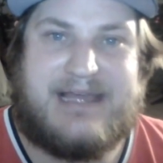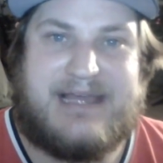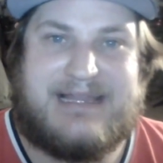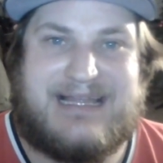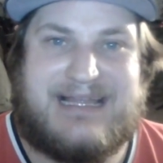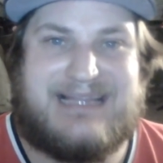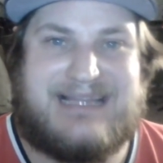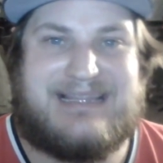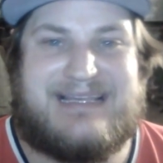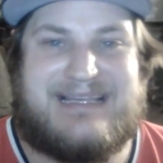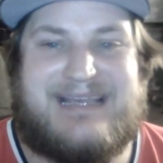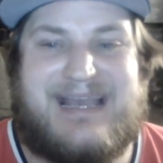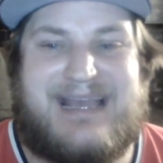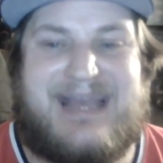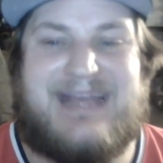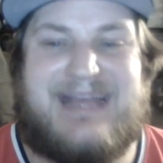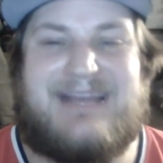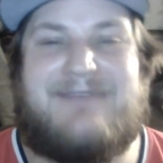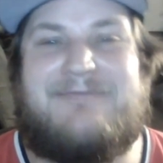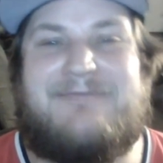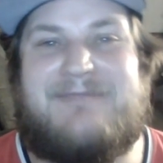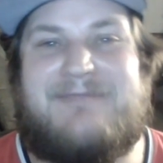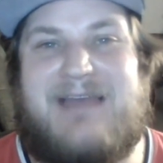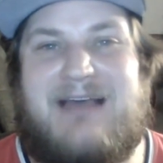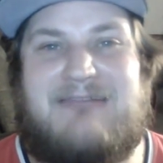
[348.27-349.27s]
and the
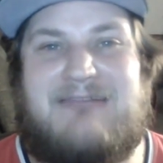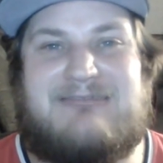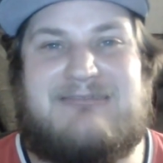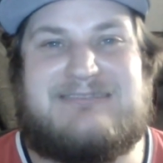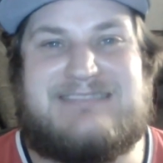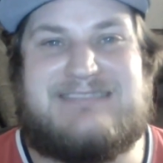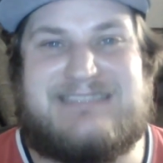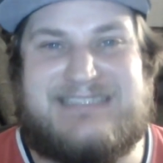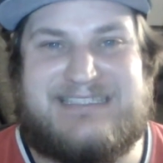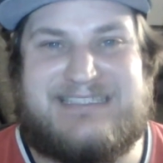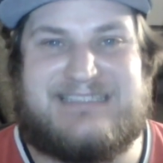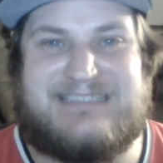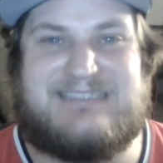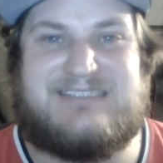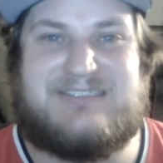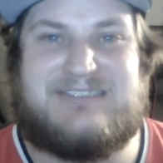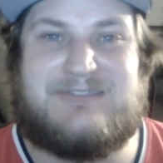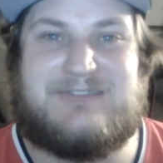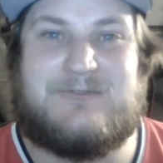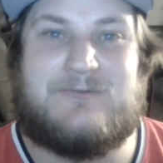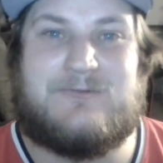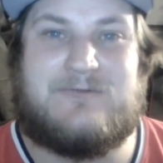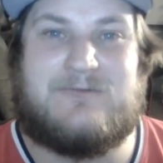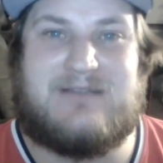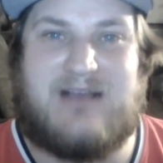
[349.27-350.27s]
NFL needs
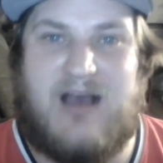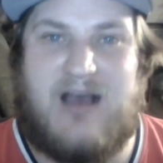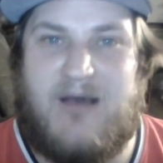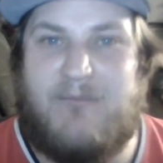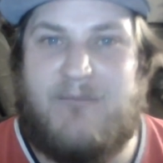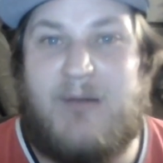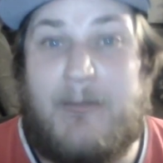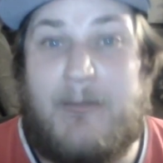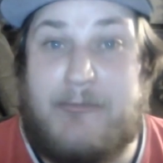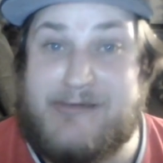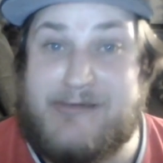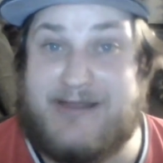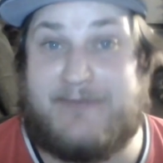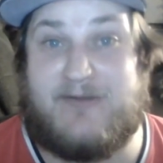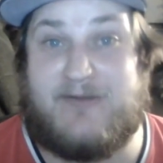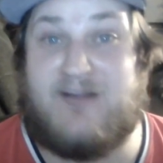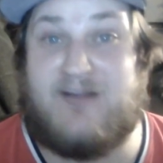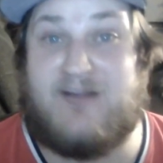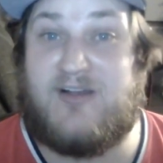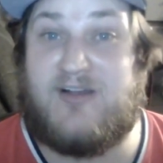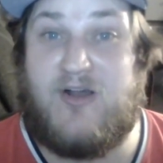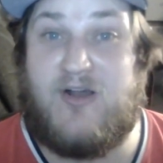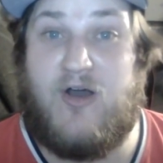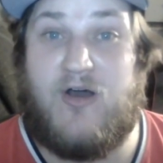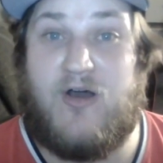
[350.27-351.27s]
to come up with a
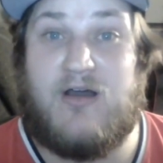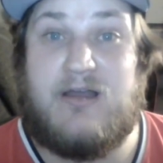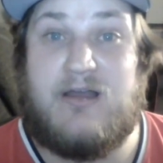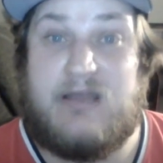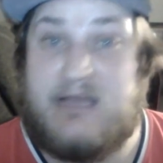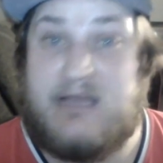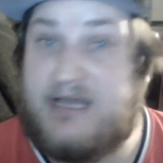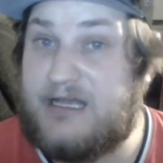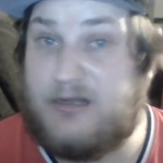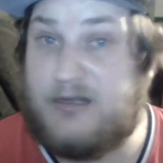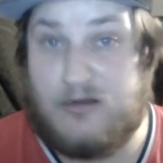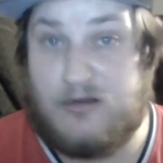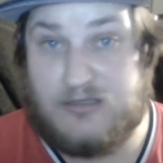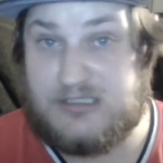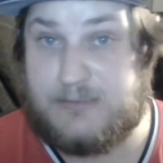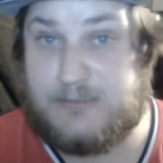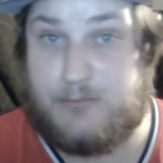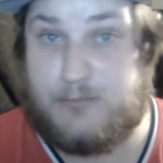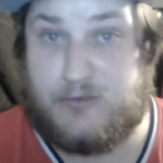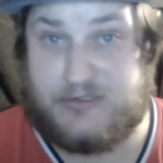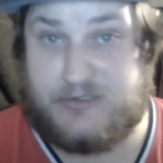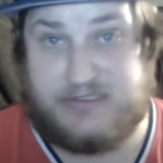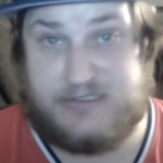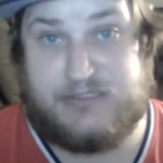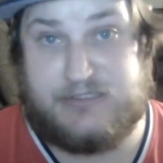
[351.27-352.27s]
protocol. And all
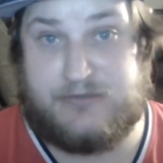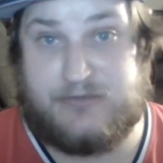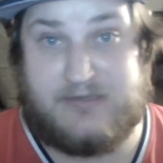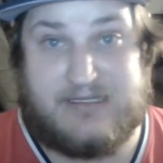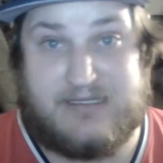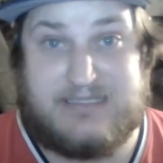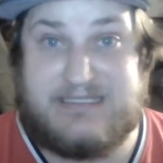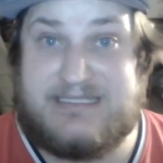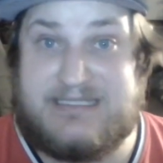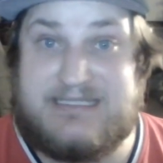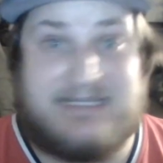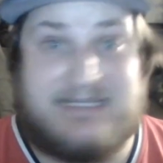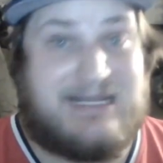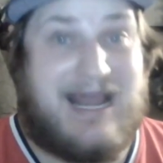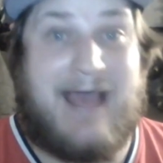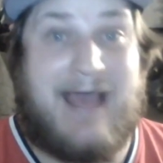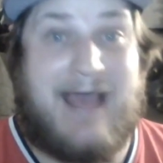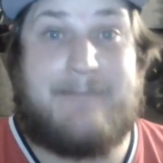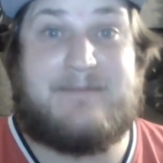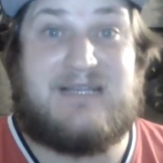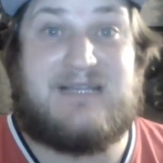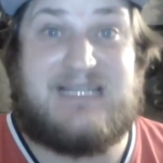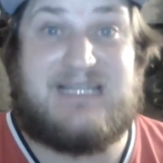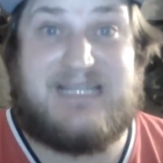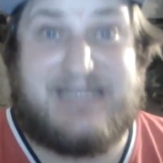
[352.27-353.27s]
sports do, because this could
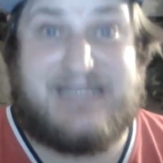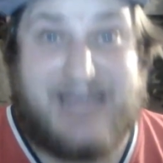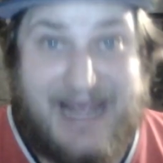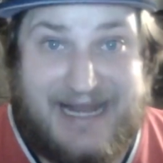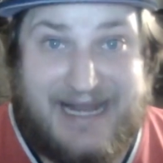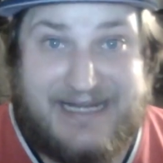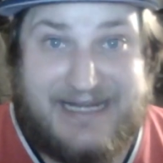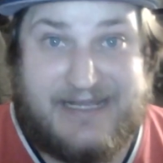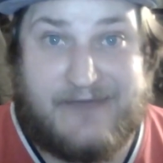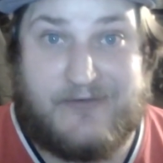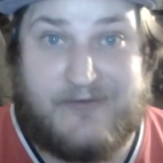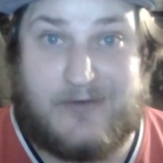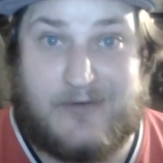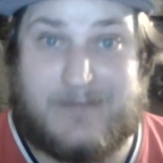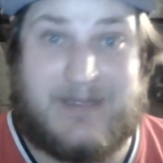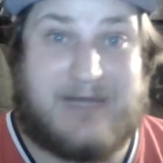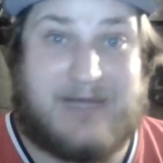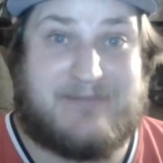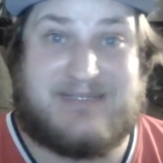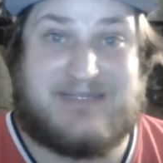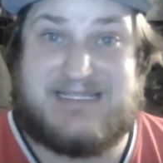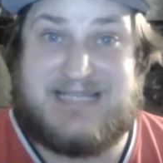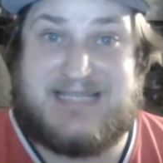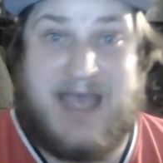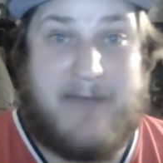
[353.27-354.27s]
happen in any of them. I
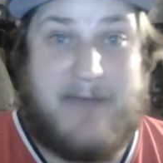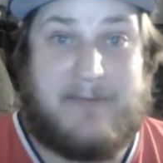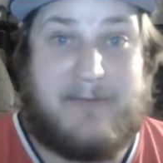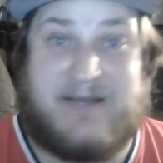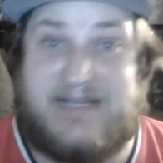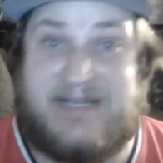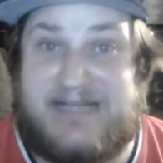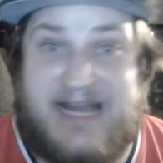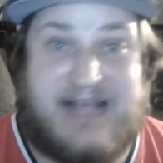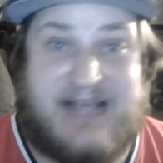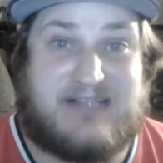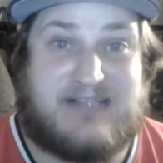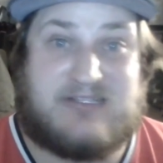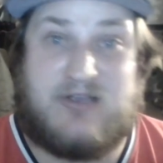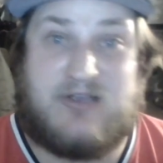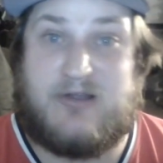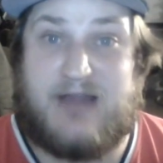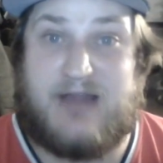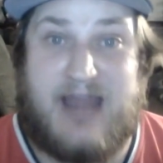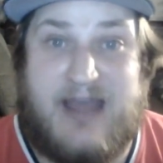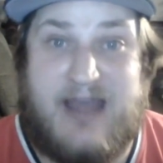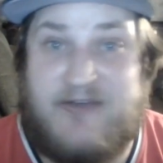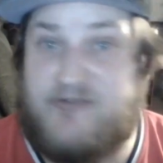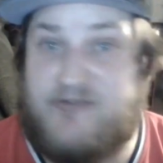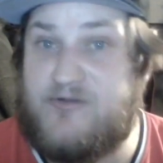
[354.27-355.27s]
mean, it's happened in NASCAR,
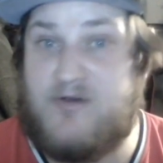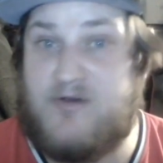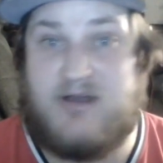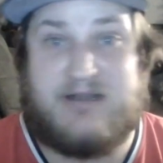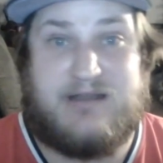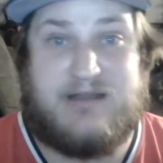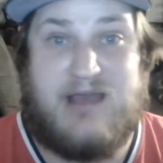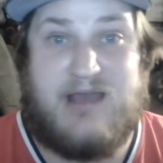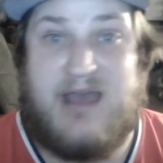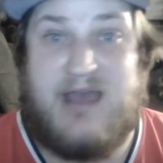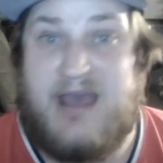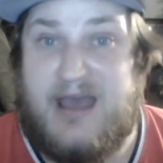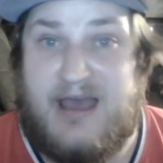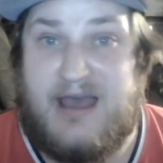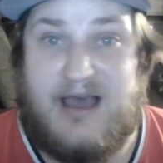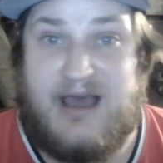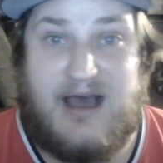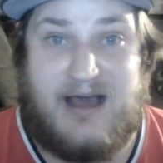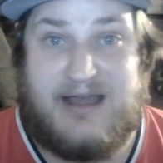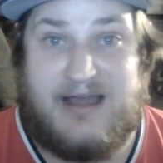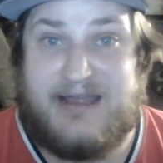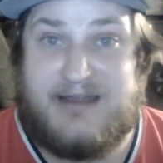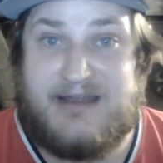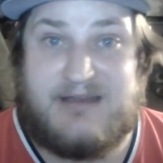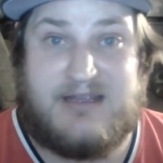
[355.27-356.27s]
F1,
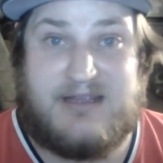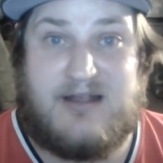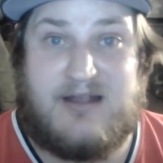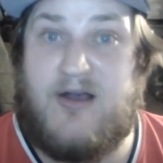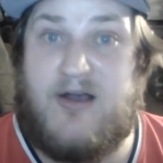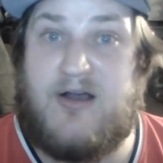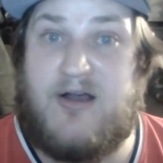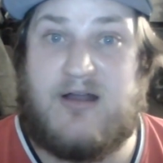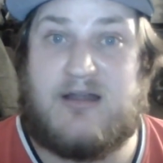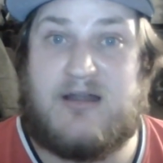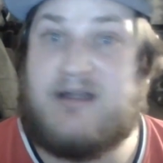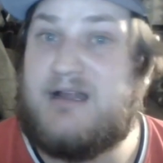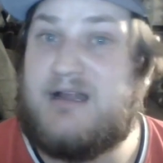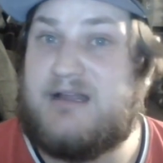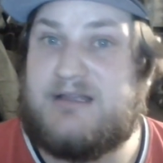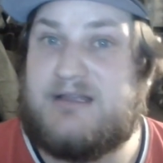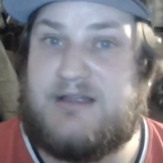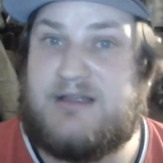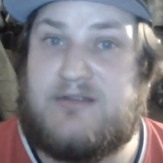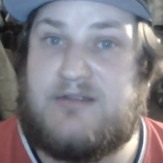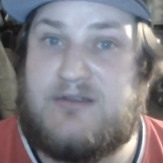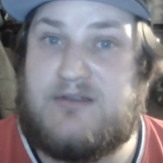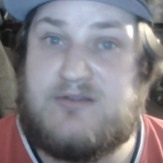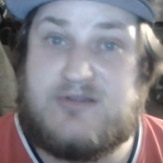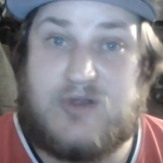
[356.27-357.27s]
IndyCar.
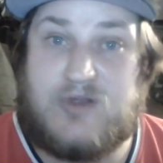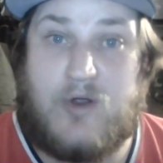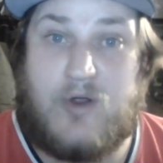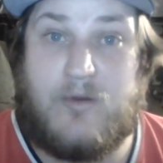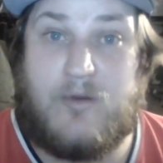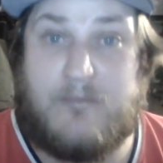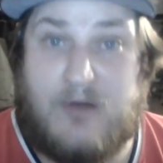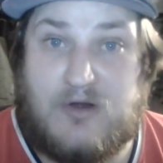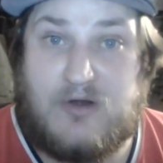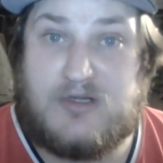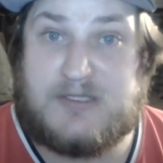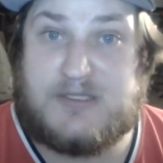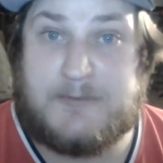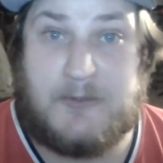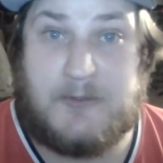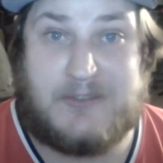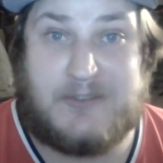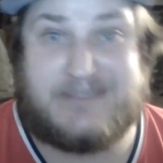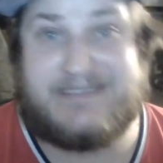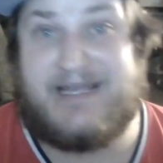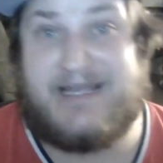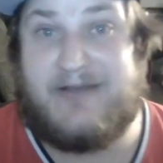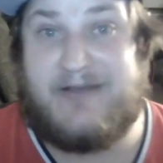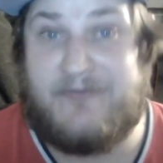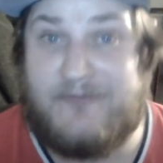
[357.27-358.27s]
Those are
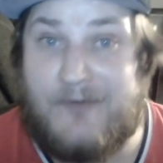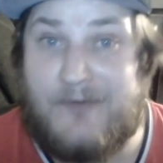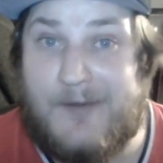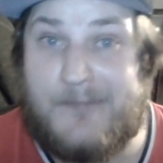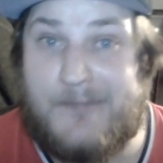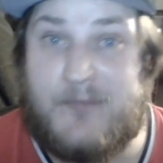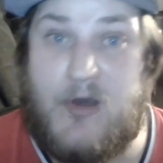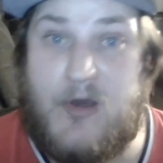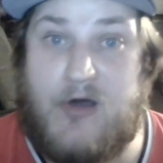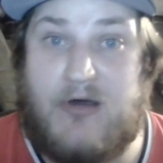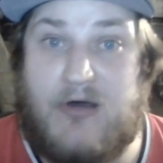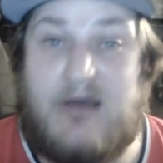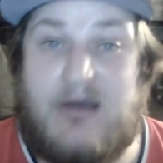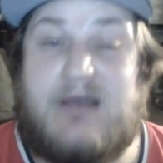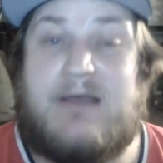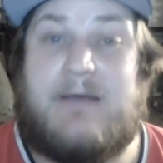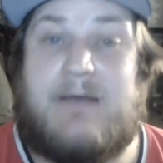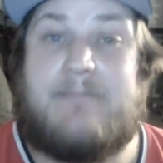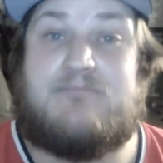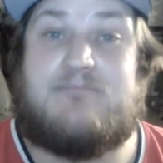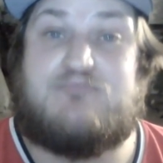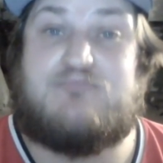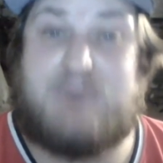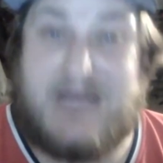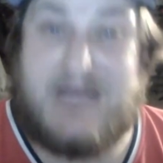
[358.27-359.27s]
motorsports now. Football,
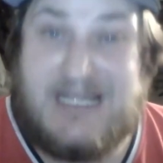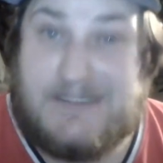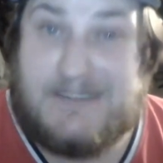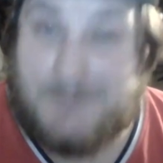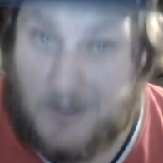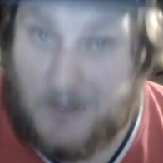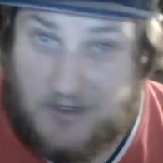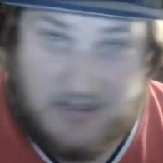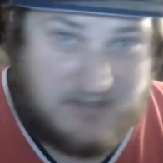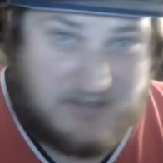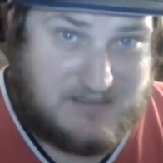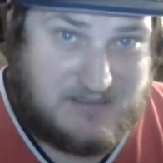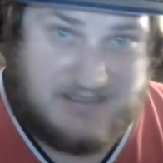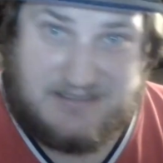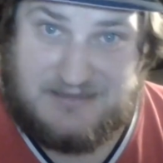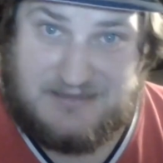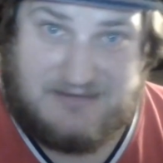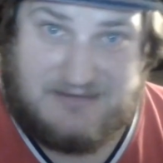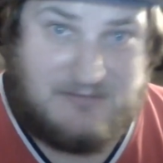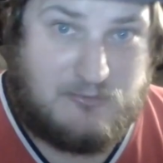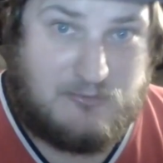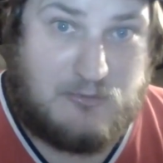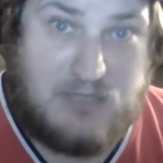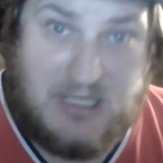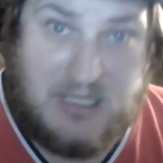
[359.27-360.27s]
baseball, it's
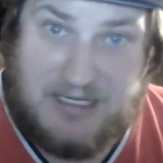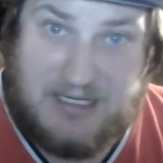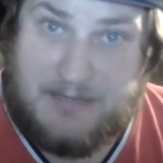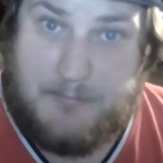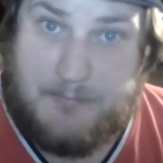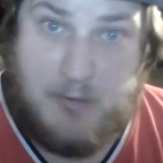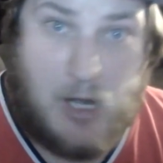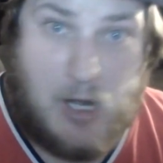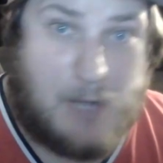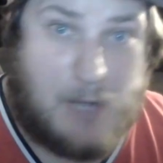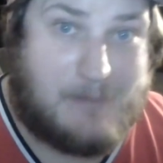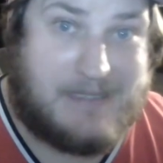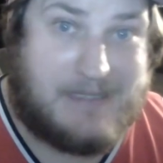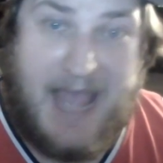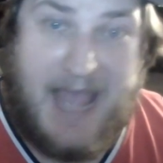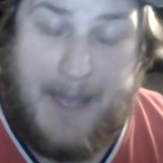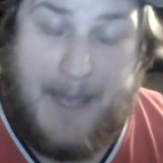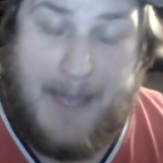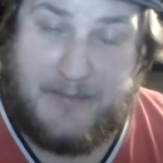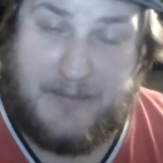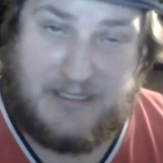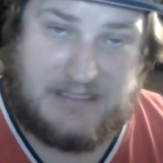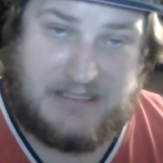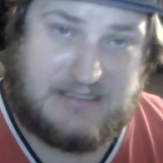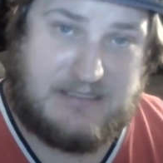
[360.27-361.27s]
gonna probably
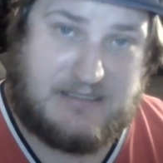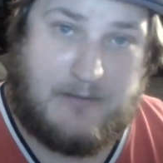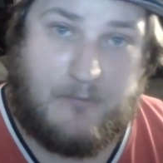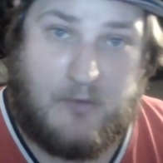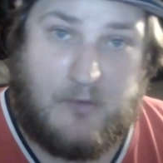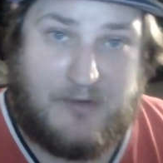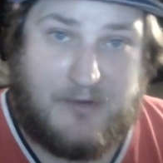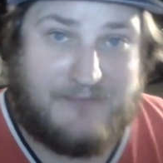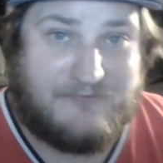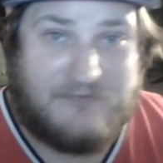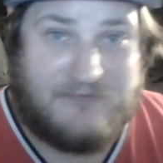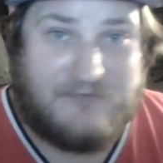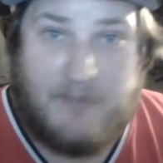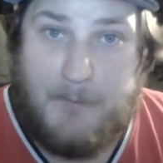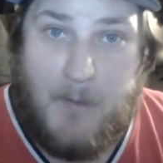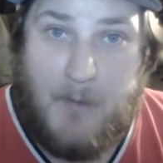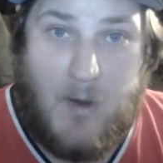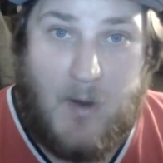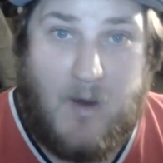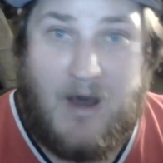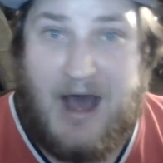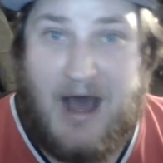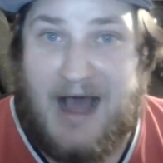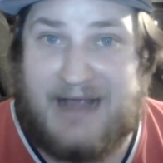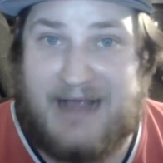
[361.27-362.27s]
happen at some point.
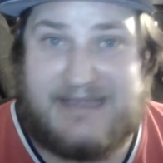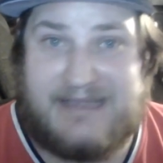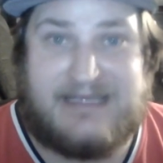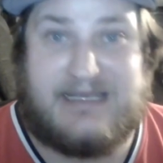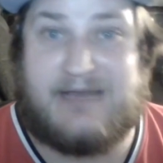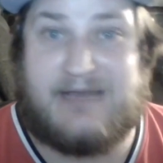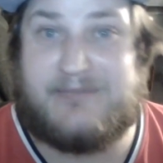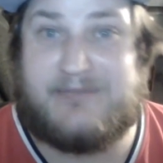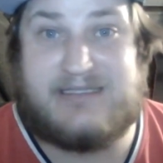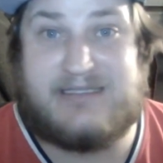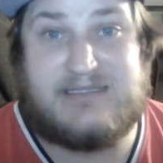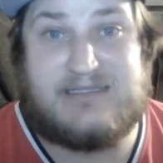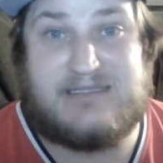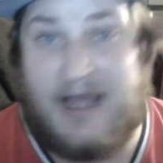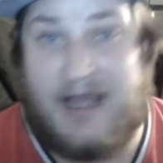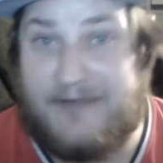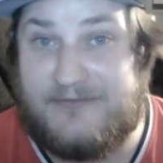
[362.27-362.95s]
Football, hockey. I mean,